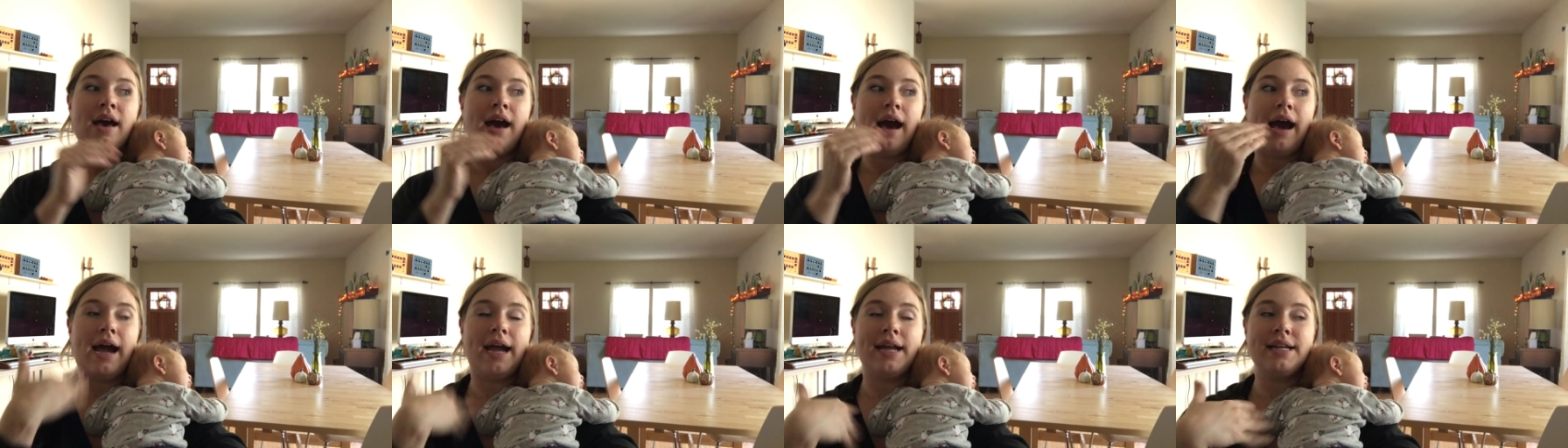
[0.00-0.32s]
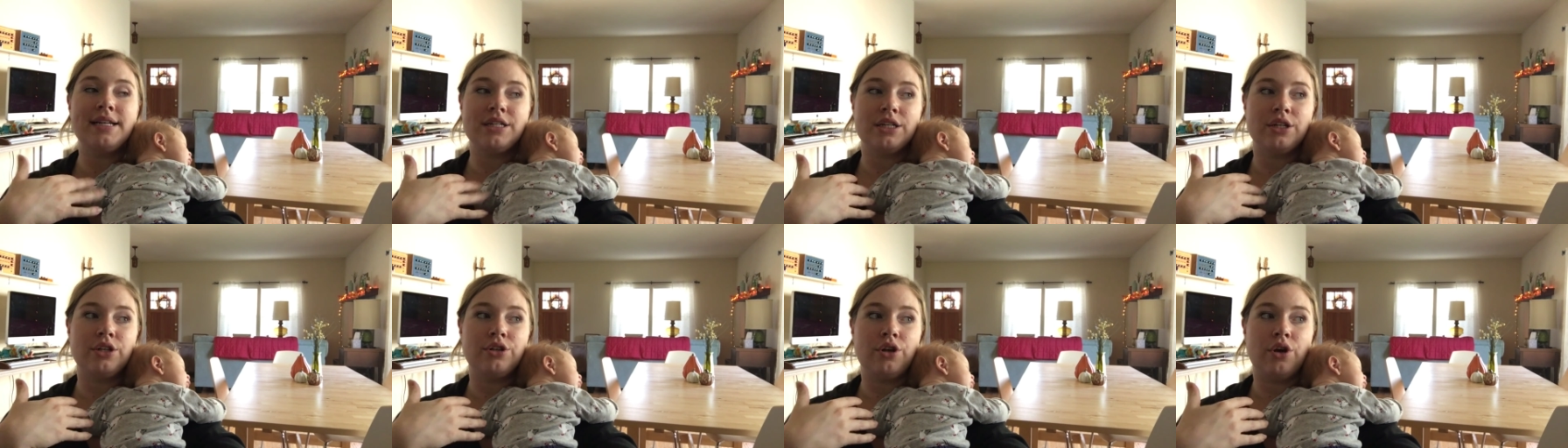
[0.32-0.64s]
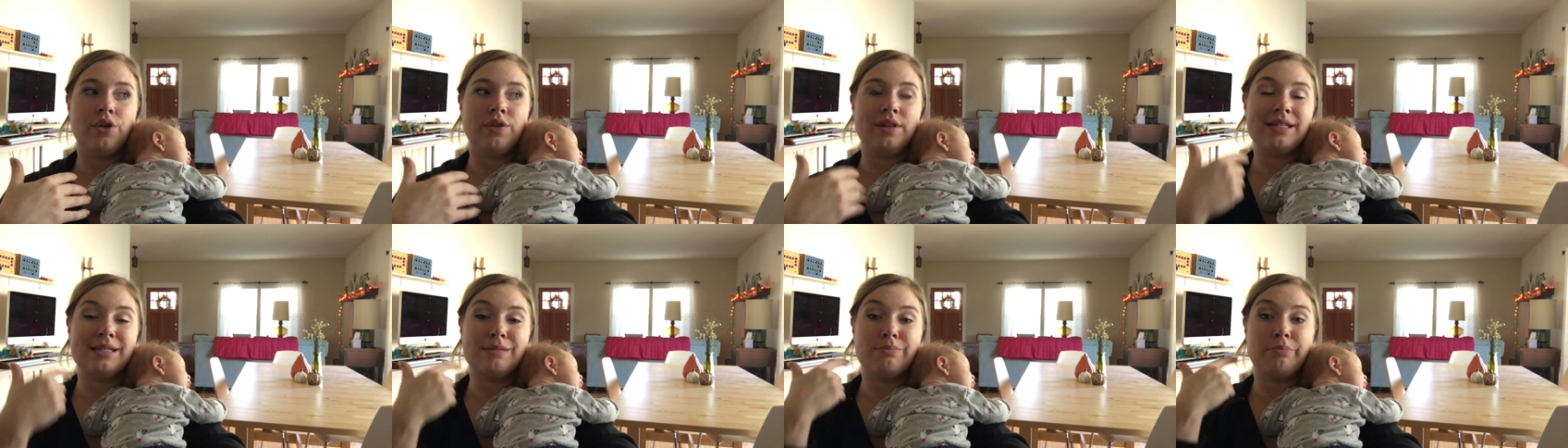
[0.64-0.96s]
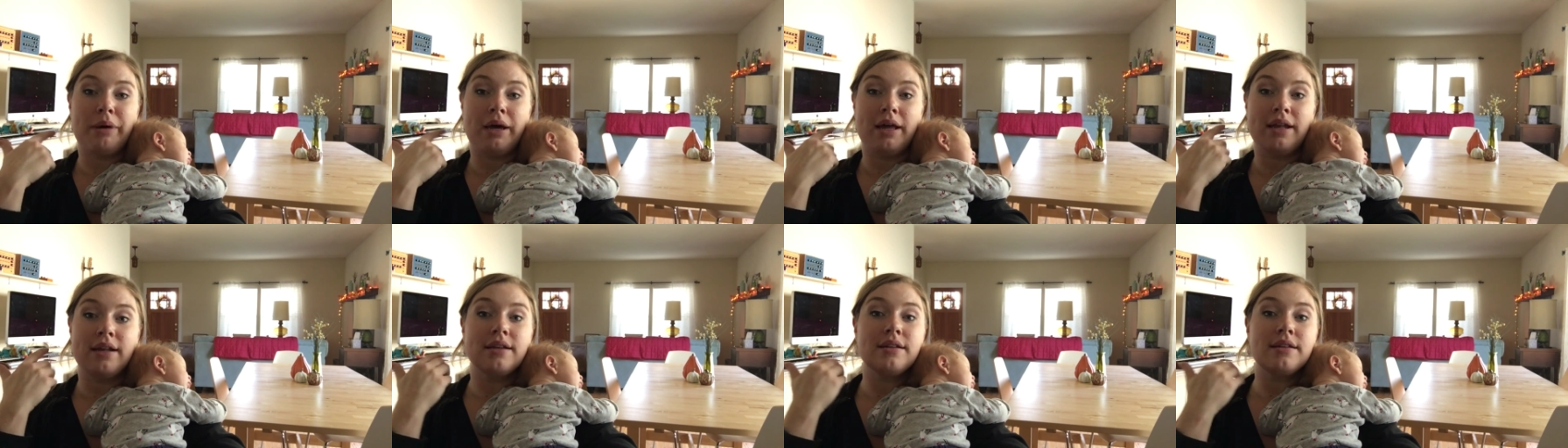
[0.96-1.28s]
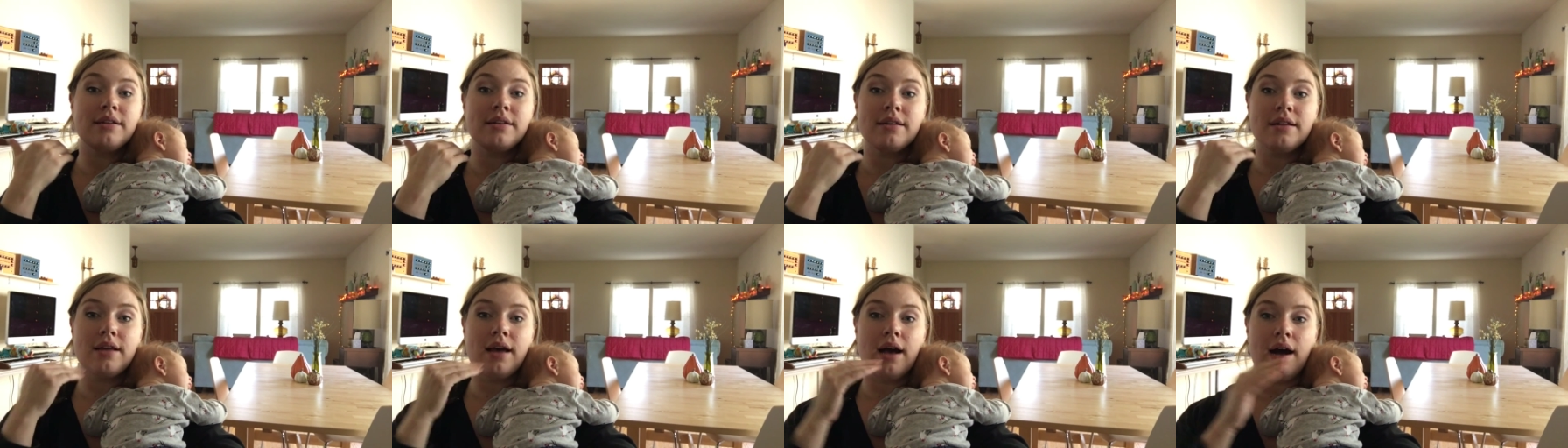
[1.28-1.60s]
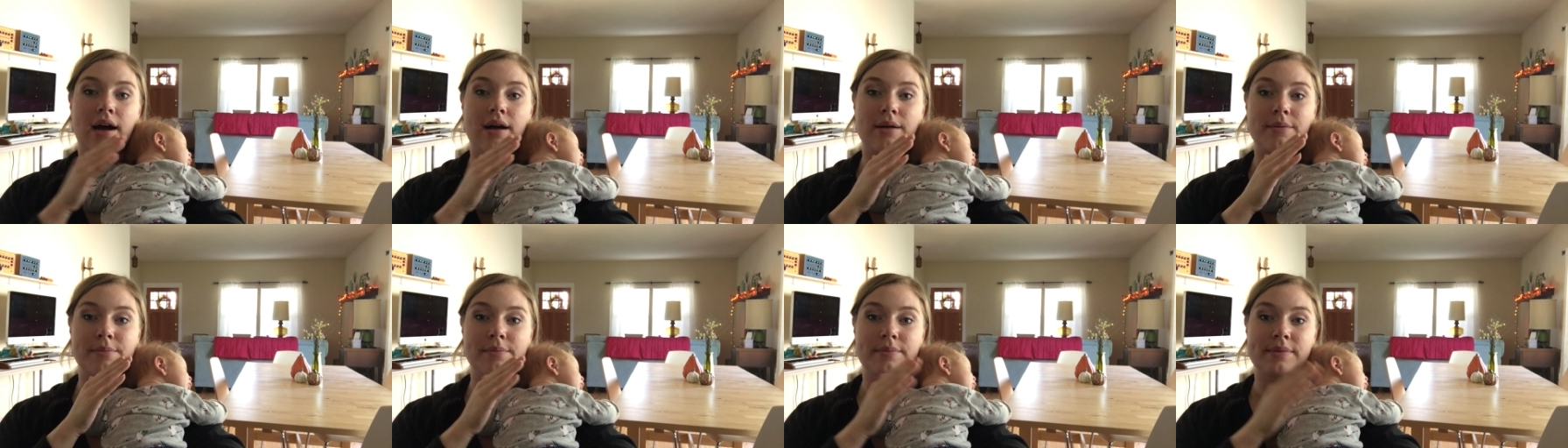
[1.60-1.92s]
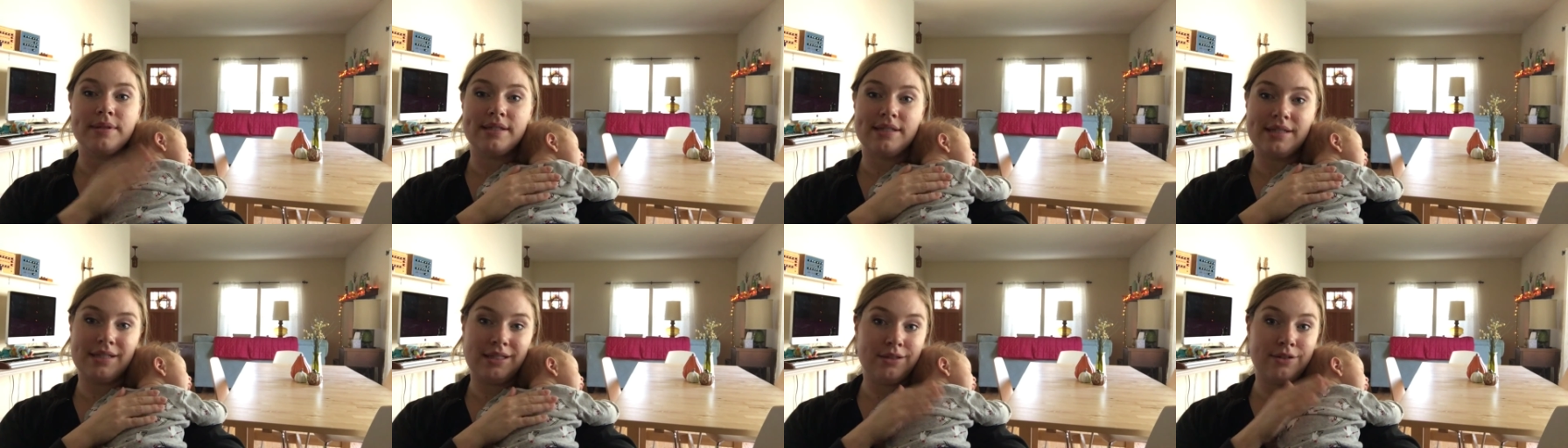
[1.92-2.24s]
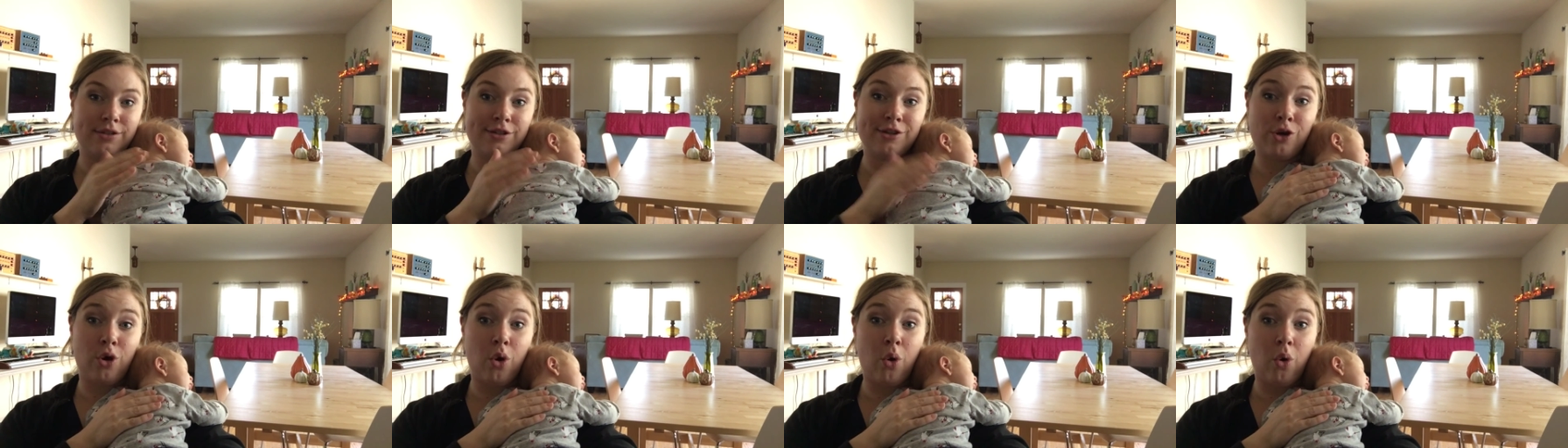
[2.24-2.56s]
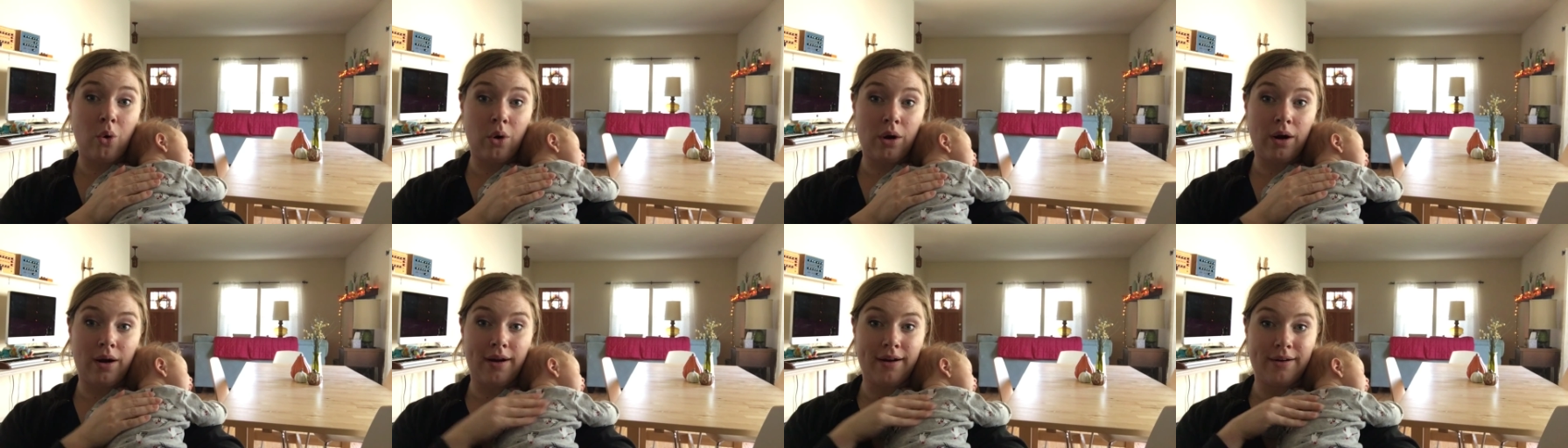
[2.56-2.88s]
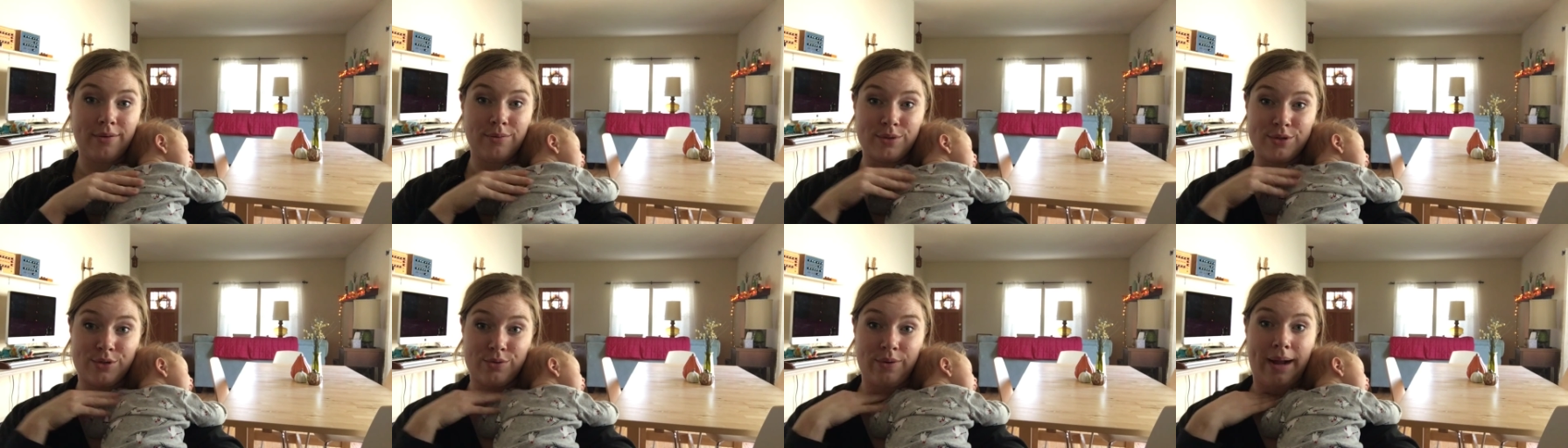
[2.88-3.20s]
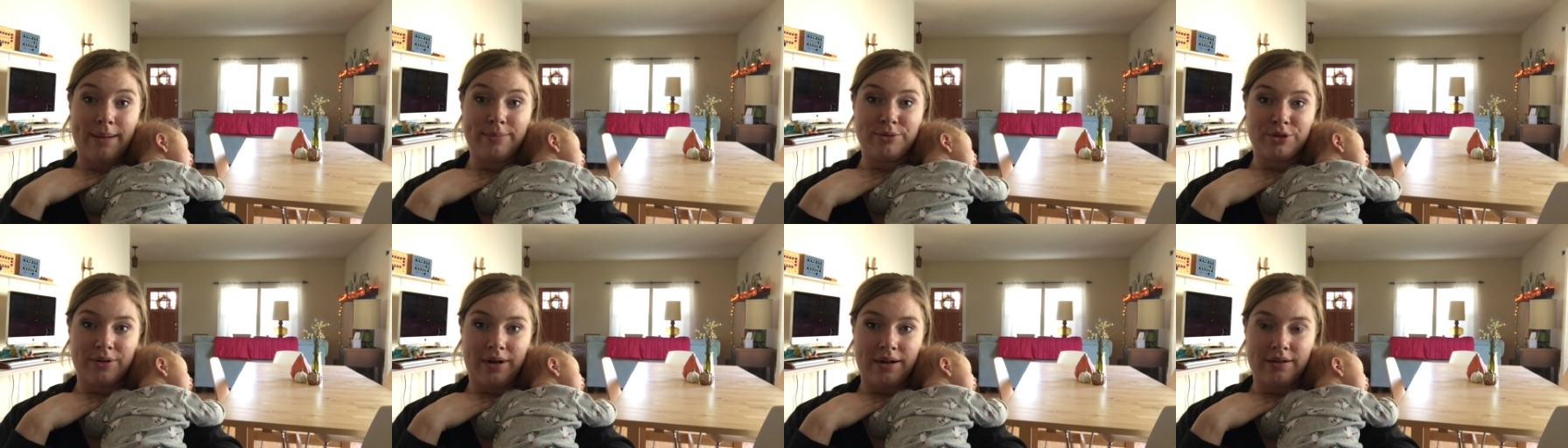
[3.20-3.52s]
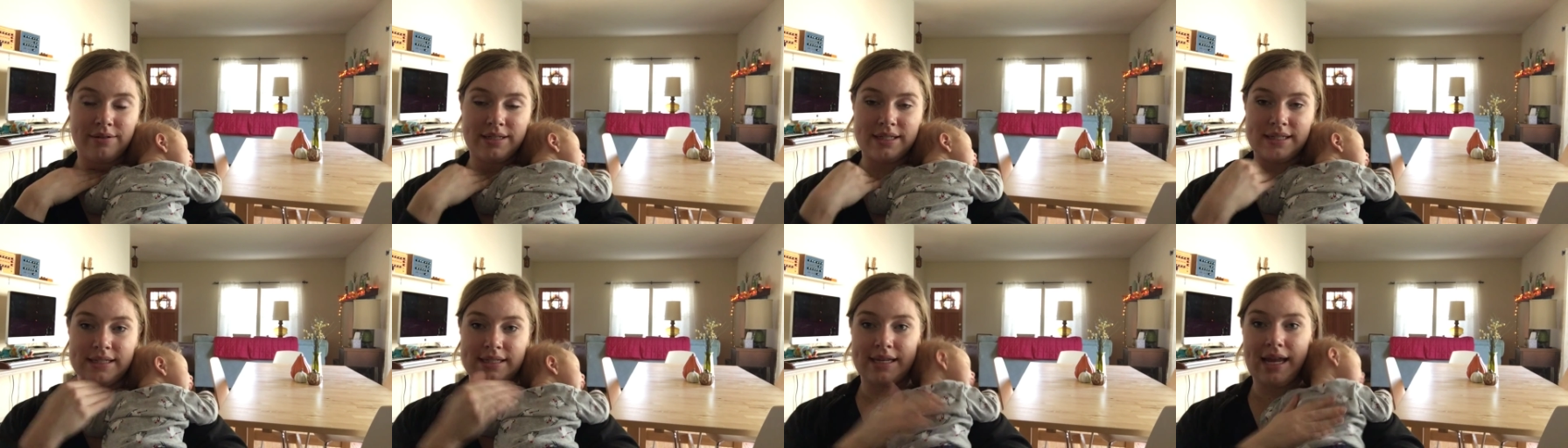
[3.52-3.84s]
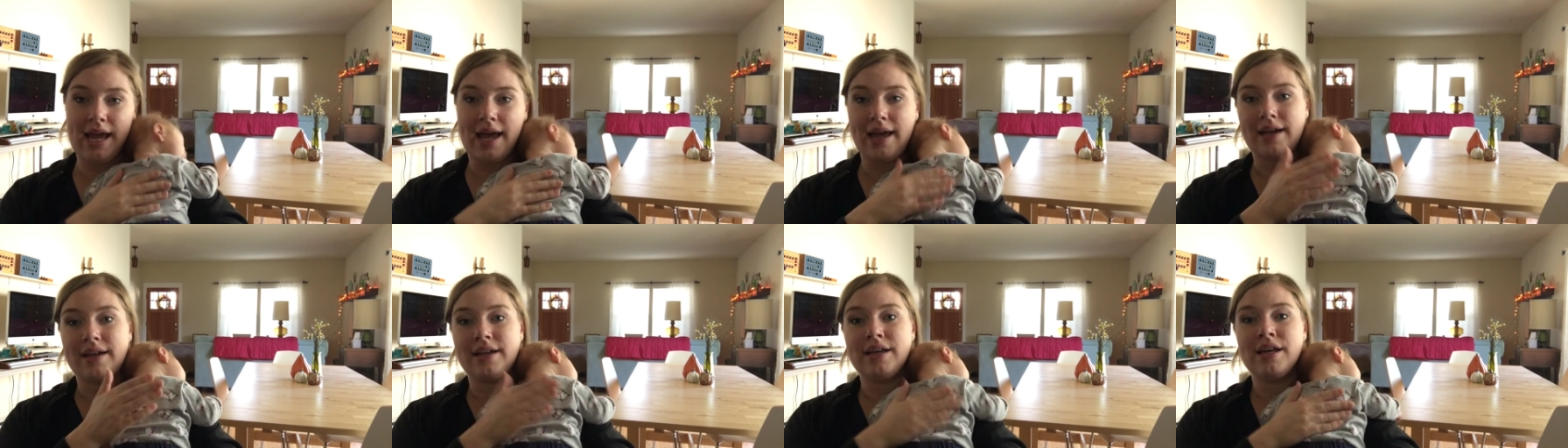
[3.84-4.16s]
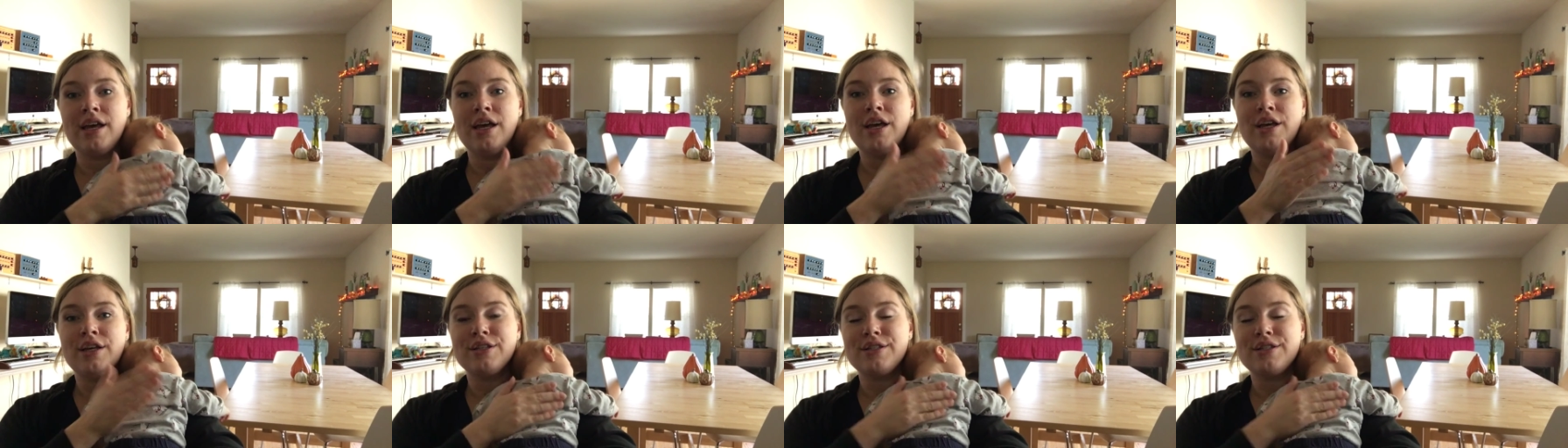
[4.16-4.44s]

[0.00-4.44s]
I didn't know this, but Sid's cord was wrapped around his neck.